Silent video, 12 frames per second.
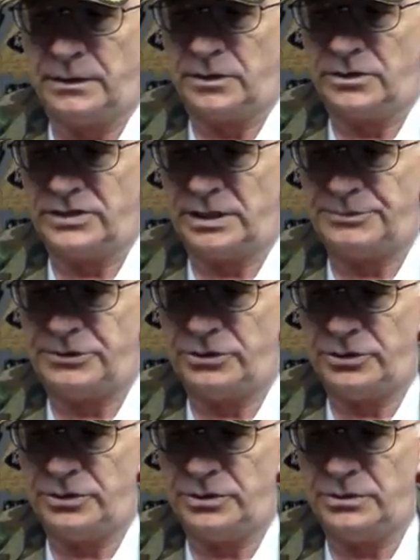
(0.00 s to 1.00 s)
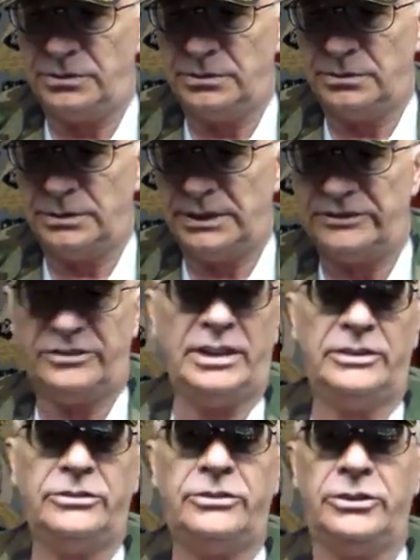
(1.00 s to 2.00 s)
goes up to it
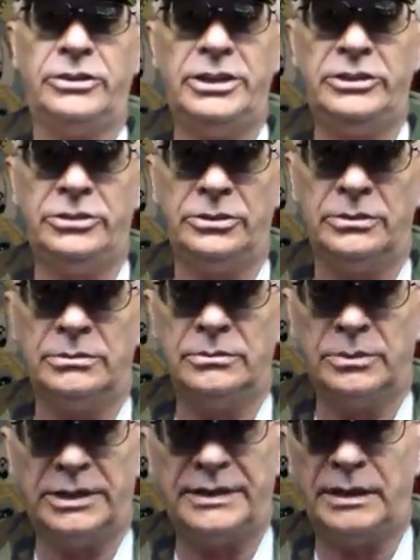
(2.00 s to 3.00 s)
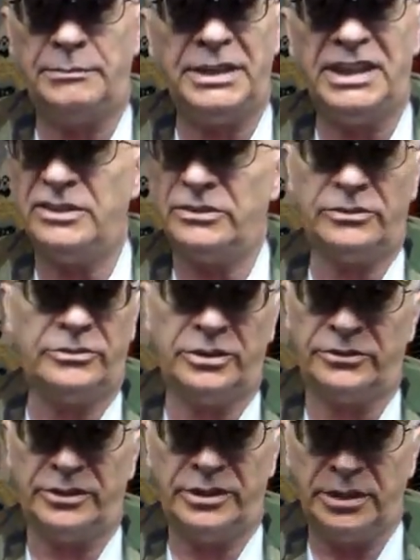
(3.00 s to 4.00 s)
says 32. What that means is just a